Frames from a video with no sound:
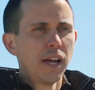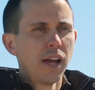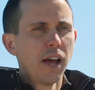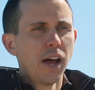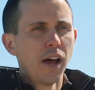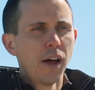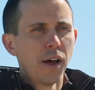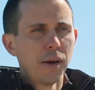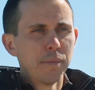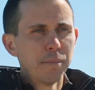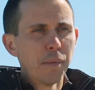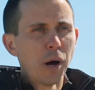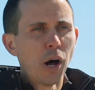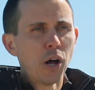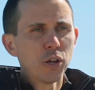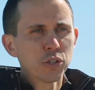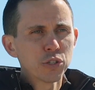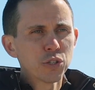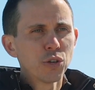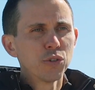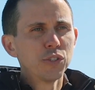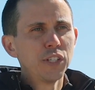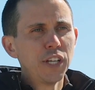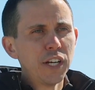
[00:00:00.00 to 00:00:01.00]

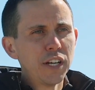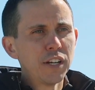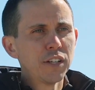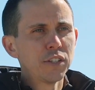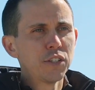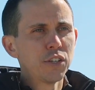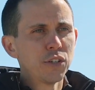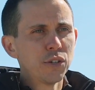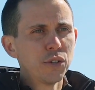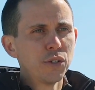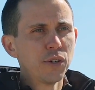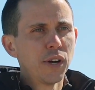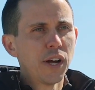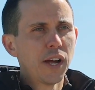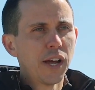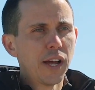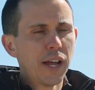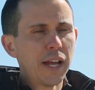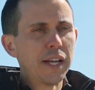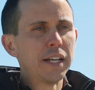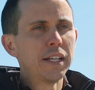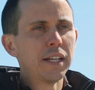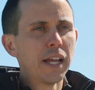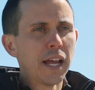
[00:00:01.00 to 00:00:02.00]
Also needed
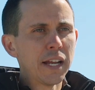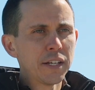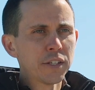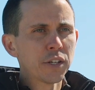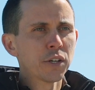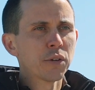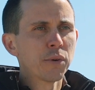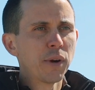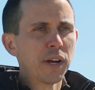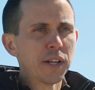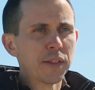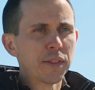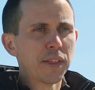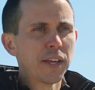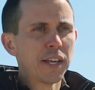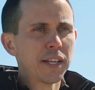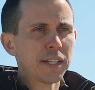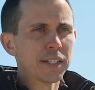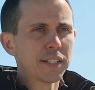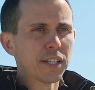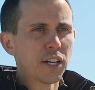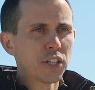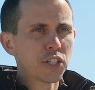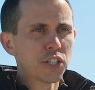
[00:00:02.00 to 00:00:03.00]
to integrate
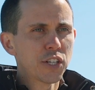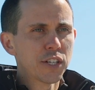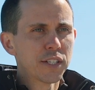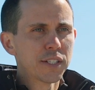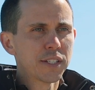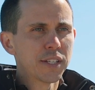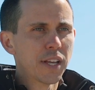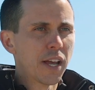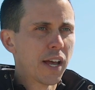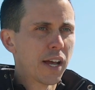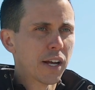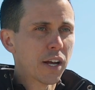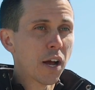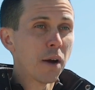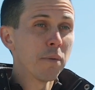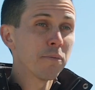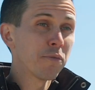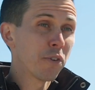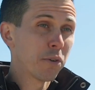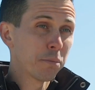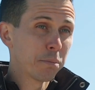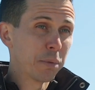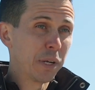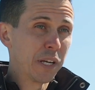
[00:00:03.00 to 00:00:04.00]
things such as
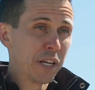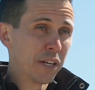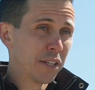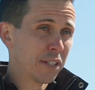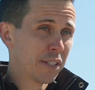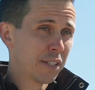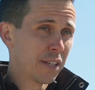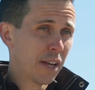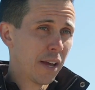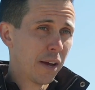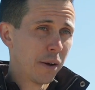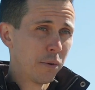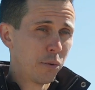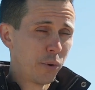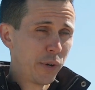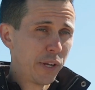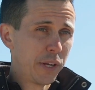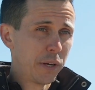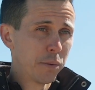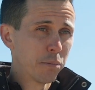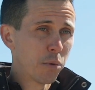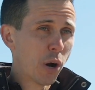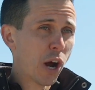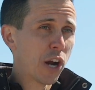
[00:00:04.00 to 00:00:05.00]
comfort, because
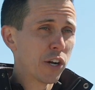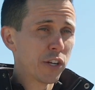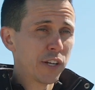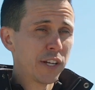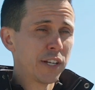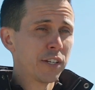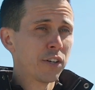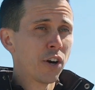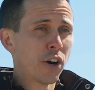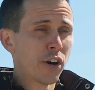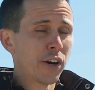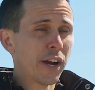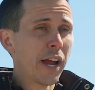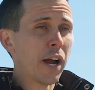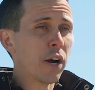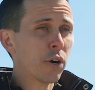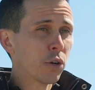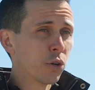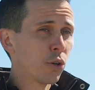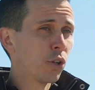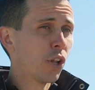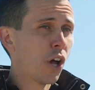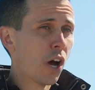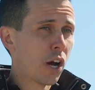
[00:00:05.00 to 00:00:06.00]
we brought in our
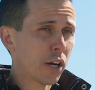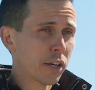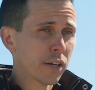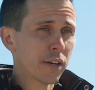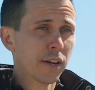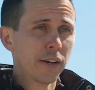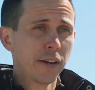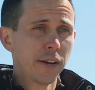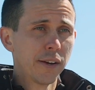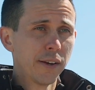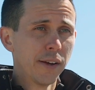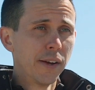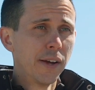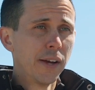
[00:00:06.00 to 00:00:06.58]
Ergolock